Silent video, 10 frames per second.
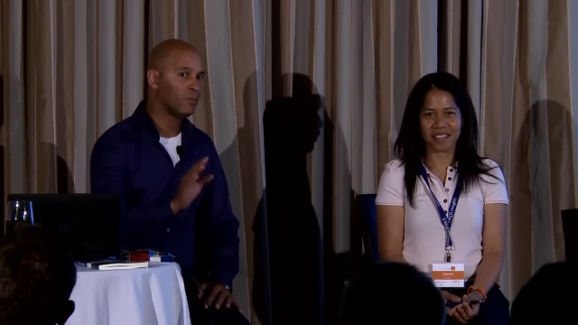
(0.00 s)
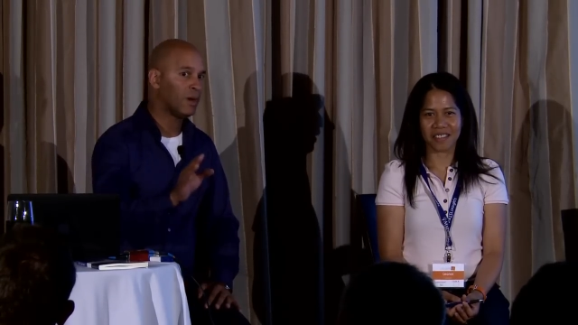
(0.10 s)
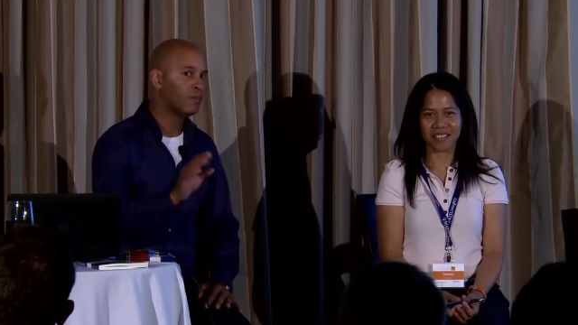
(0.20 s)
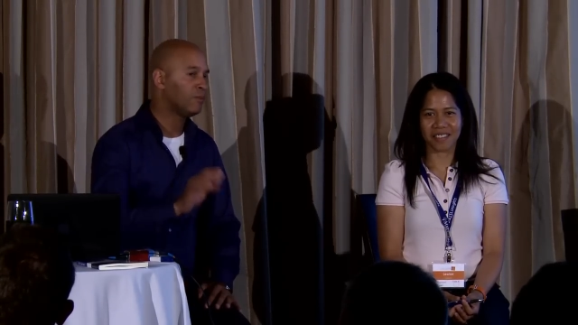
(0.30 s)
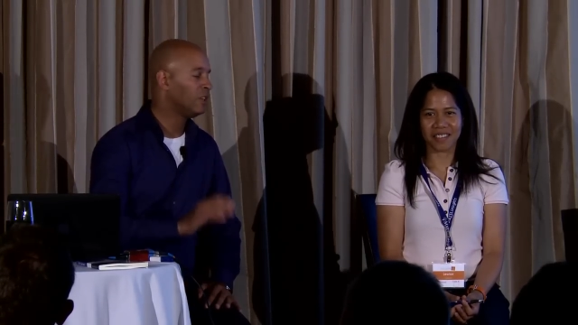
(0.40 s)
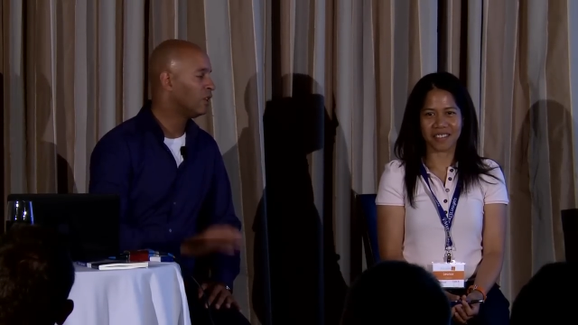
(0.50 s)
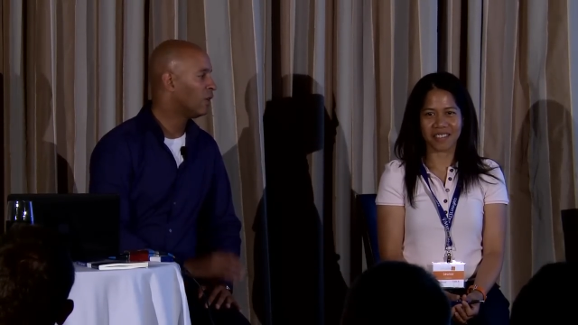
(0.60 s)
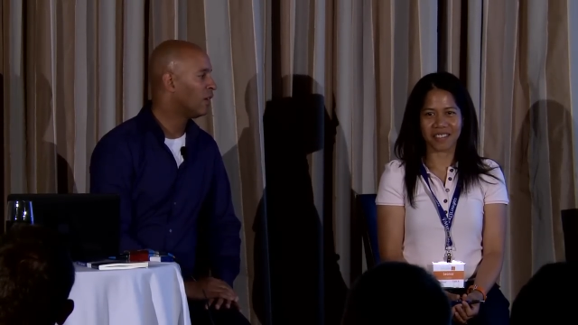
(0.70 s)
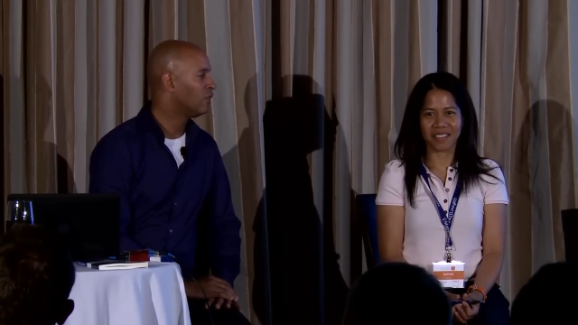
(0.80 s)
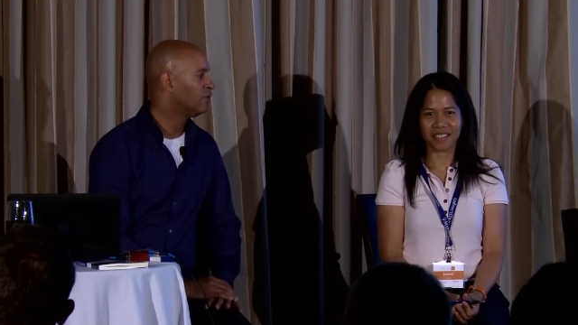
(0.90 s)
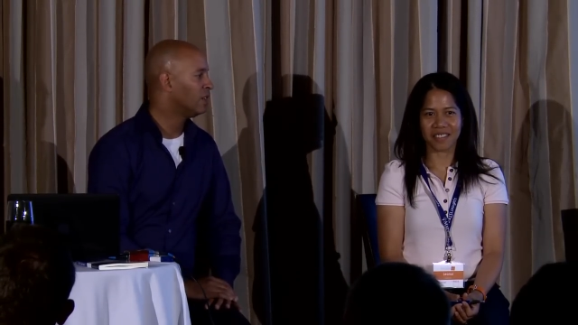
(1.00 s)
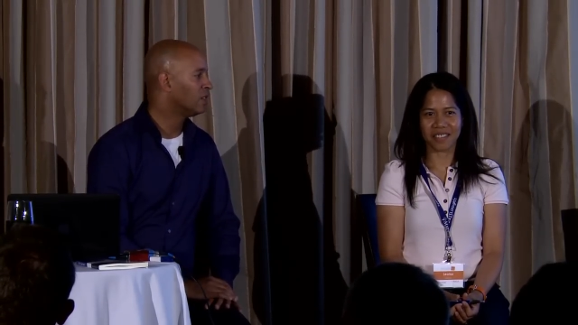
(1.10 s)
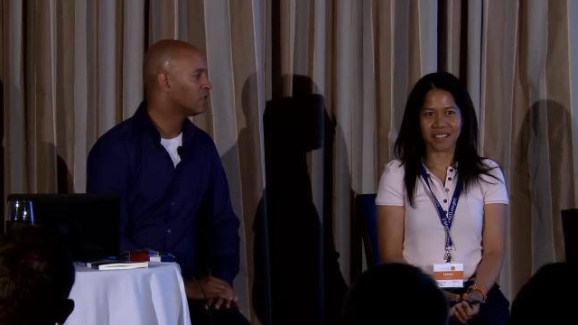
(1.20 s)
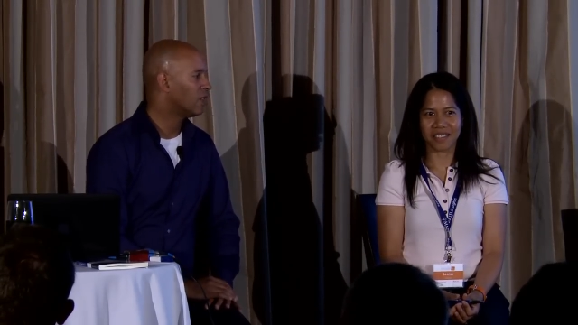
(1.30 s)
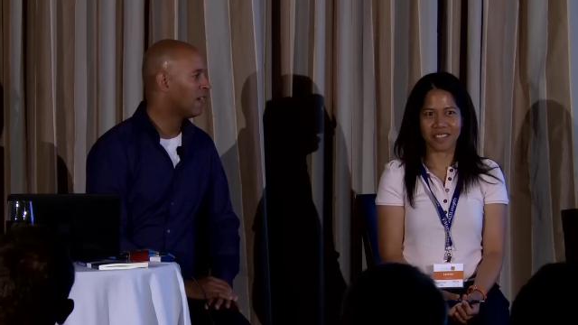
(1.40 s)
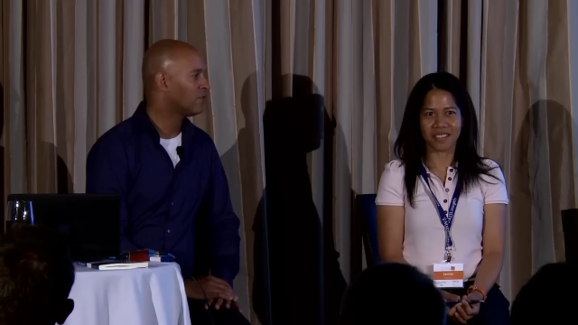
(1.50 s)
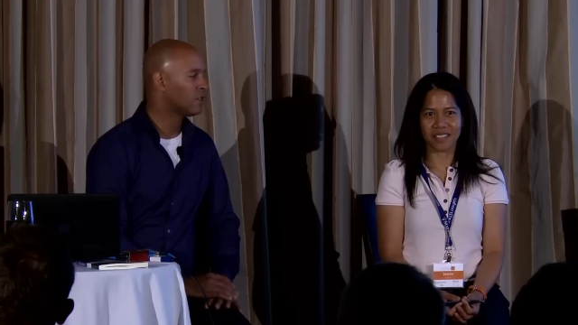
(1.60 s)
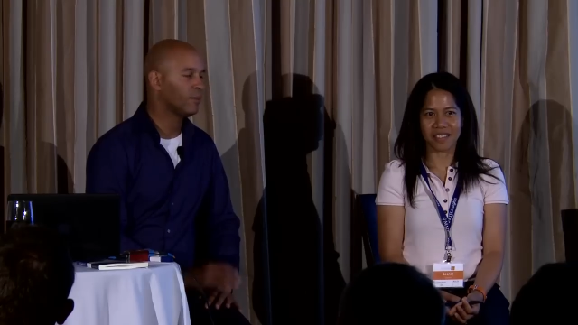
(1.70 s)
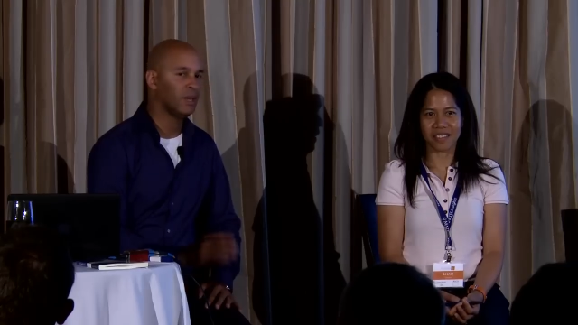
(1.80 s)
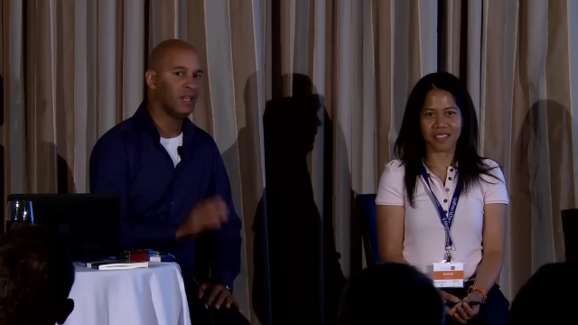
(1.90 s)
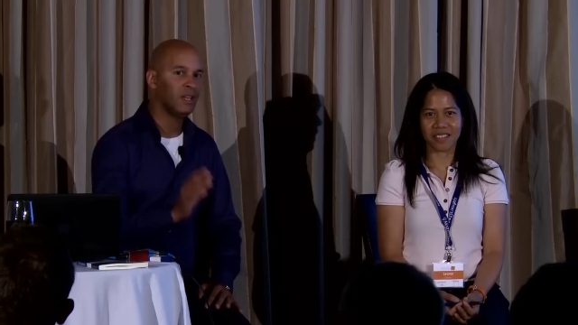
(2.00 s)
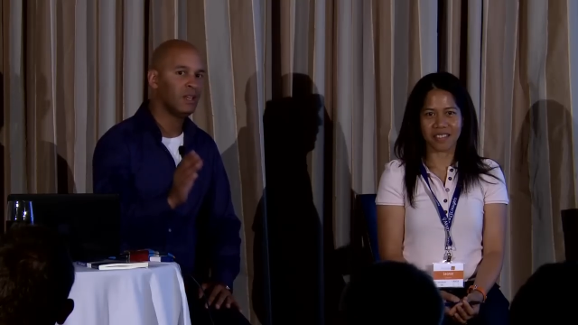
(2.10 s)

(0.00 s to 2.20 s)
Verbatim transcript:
Speaker 1: you probably know how it feels to have somebody